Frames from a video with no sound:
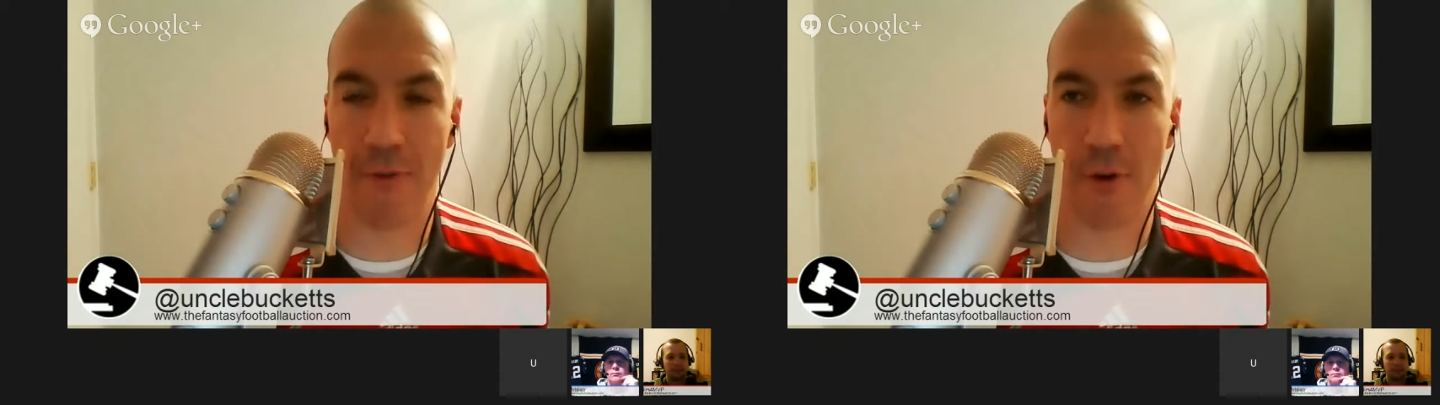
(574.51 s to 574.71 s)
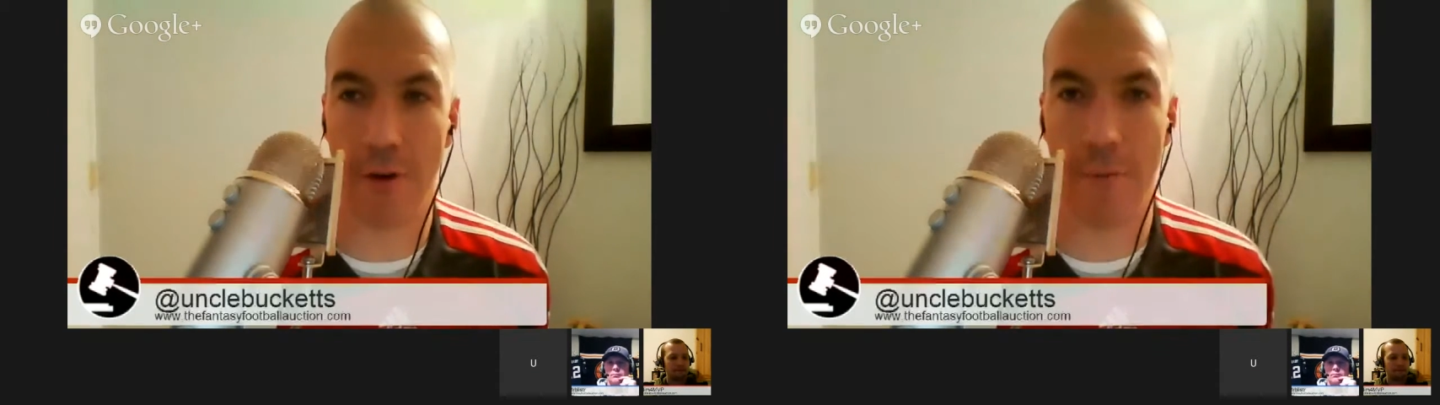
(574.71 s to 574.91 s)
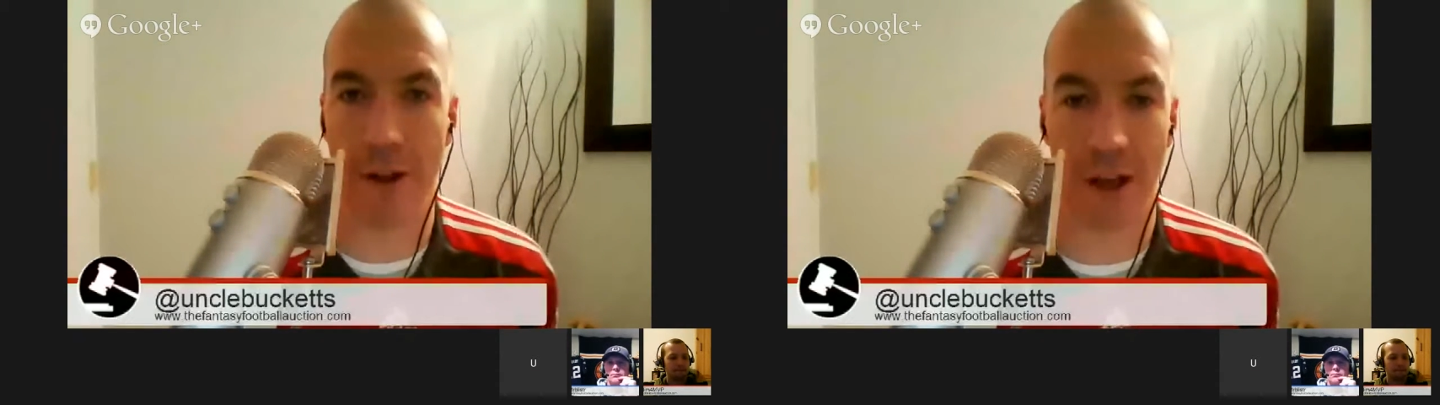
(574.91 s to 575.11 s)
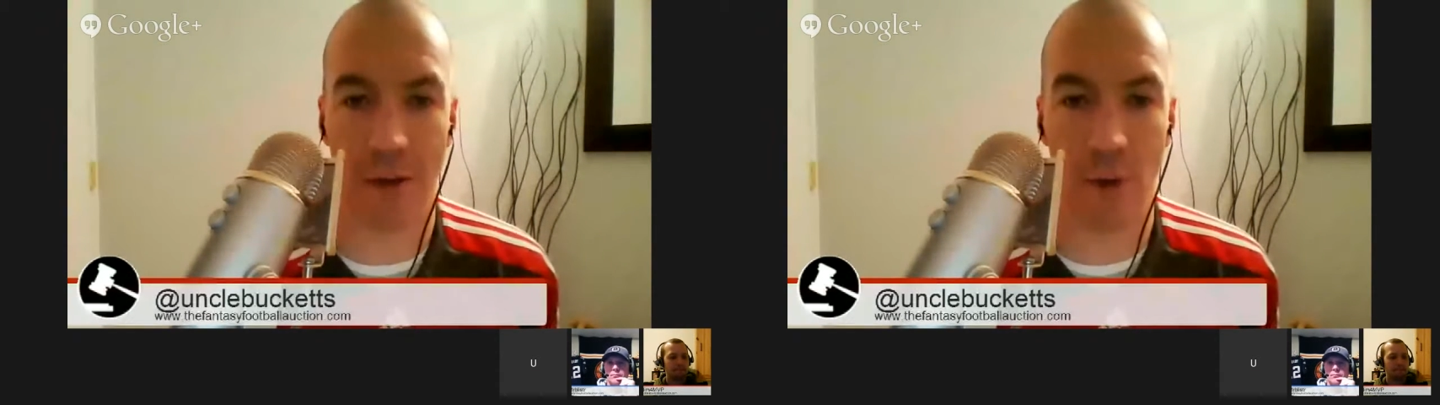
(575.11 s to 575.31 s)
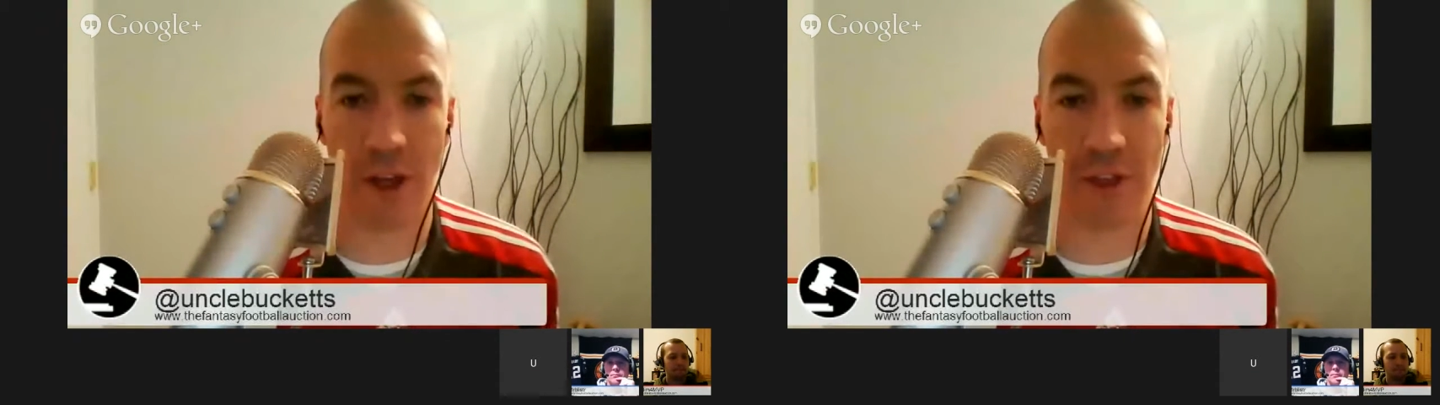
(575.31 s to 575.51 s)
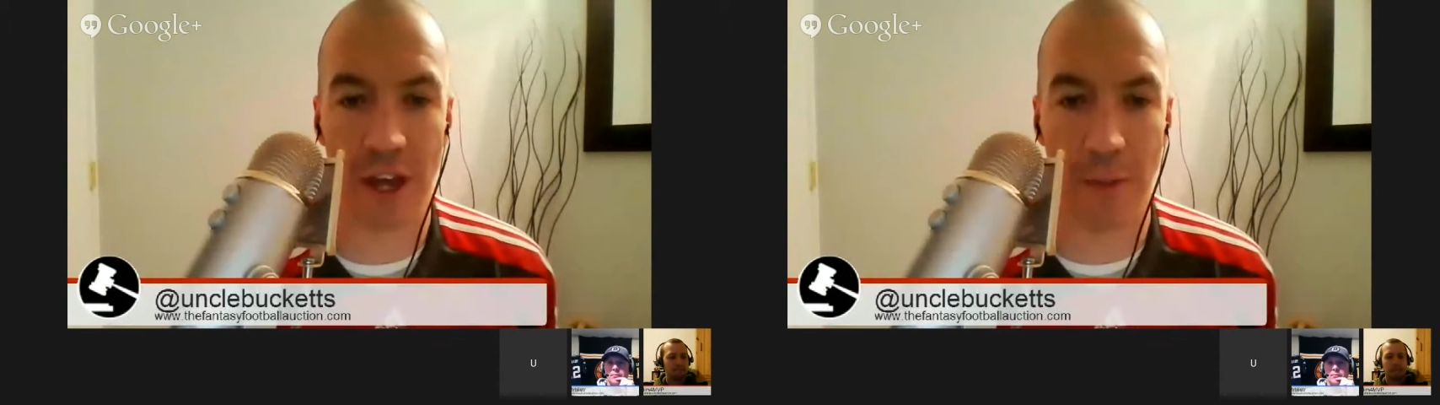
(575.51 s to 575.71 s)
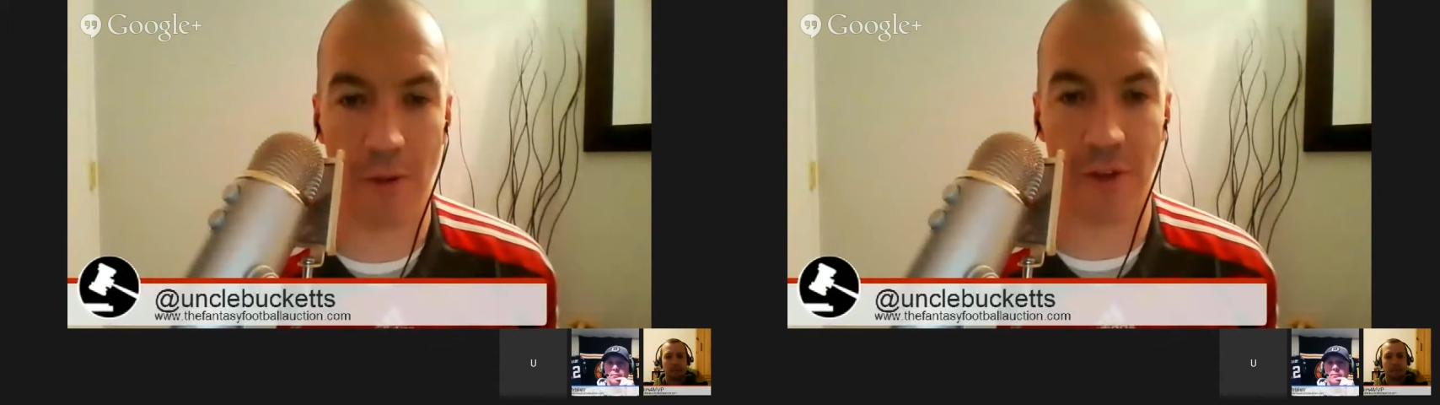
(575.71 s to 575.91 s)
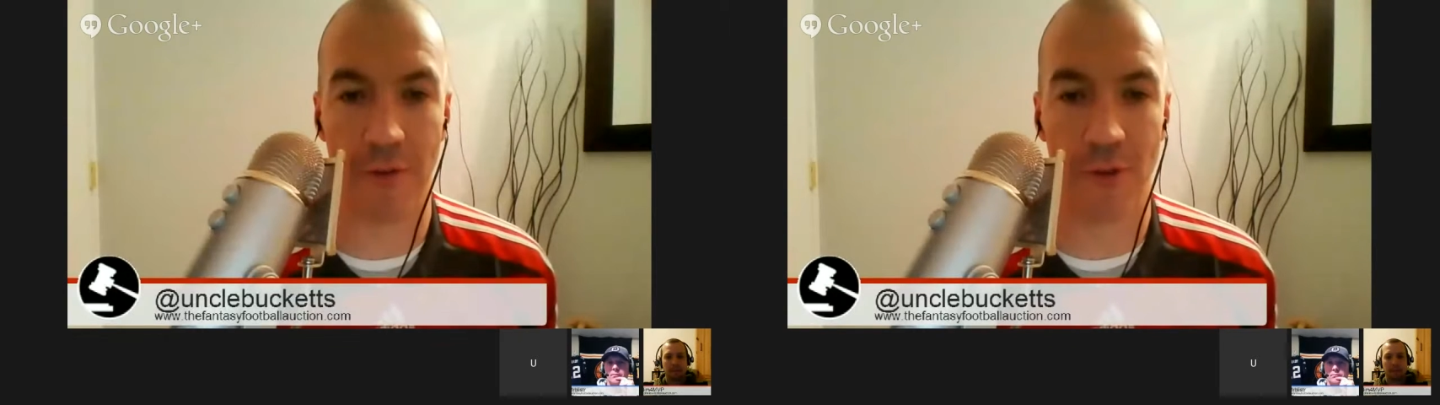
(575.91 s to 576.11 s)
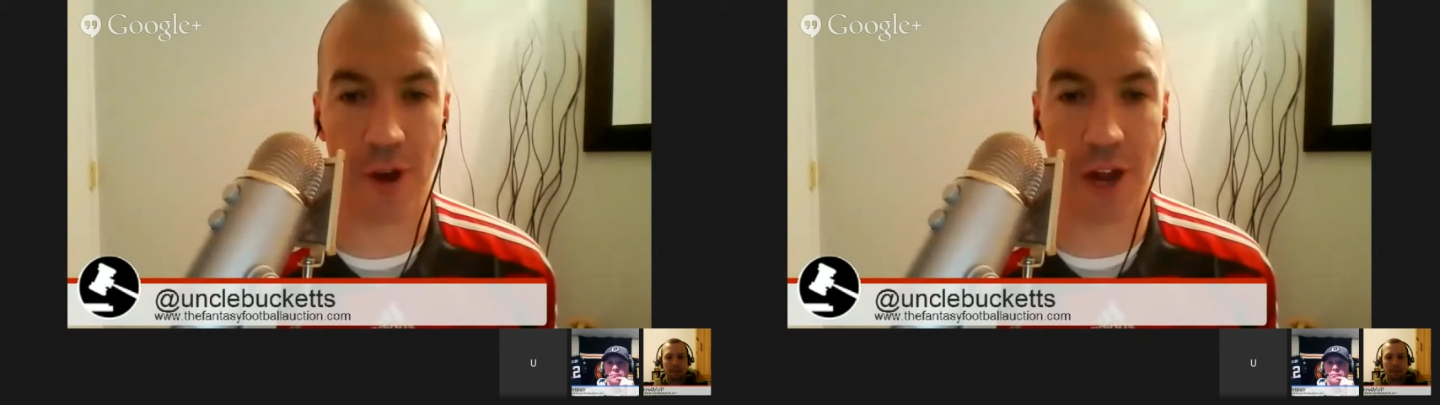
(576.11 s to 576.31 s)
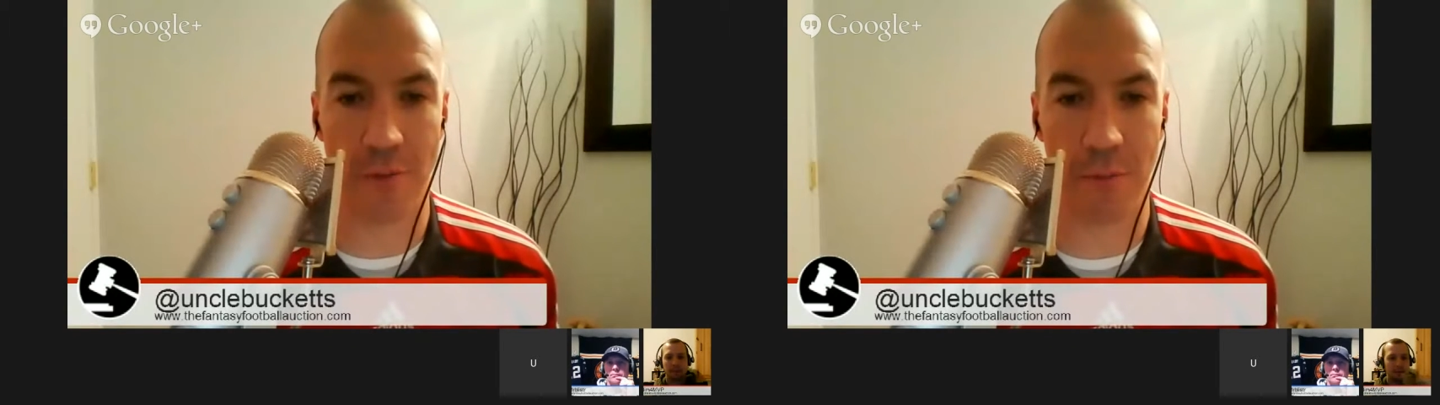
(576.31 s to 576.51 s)
but what do you think about the free
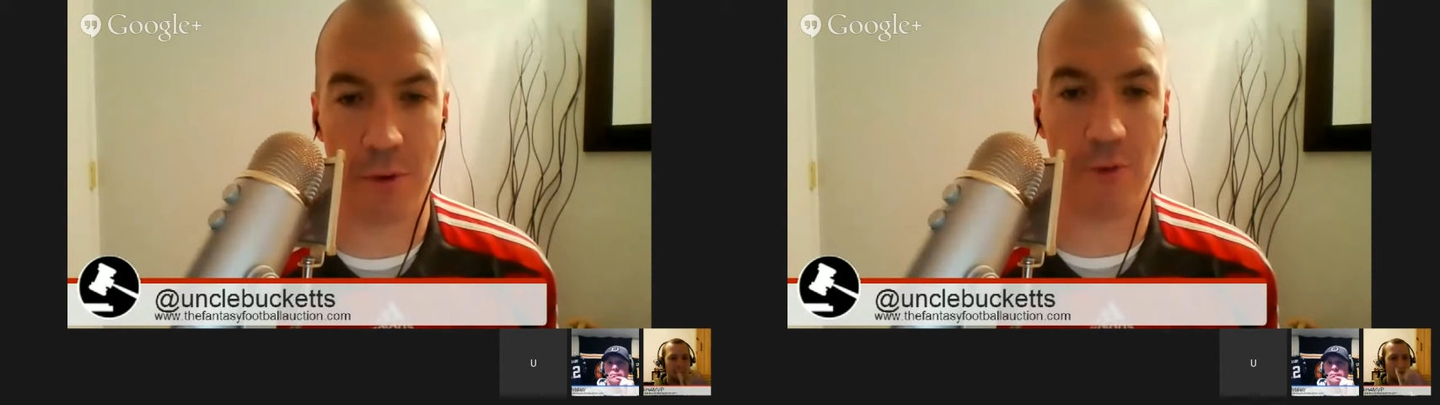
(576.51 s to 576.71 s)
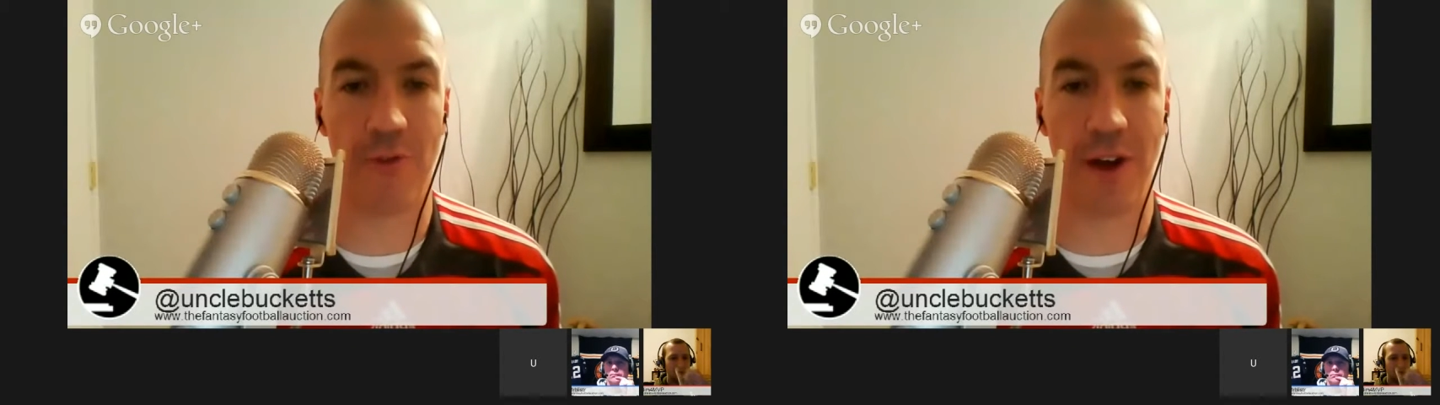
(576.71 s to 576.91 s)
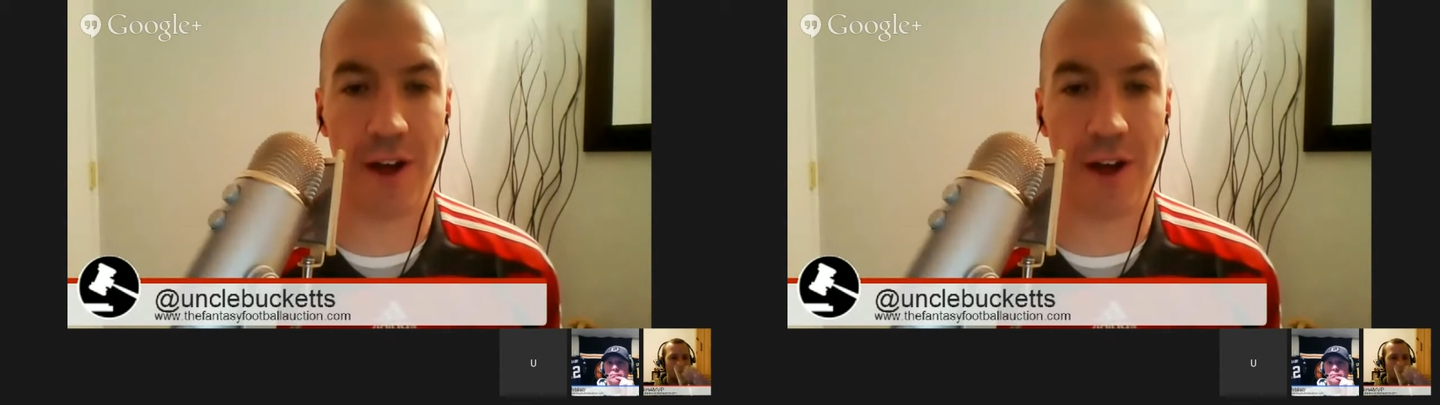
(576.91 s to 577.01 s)
agent move,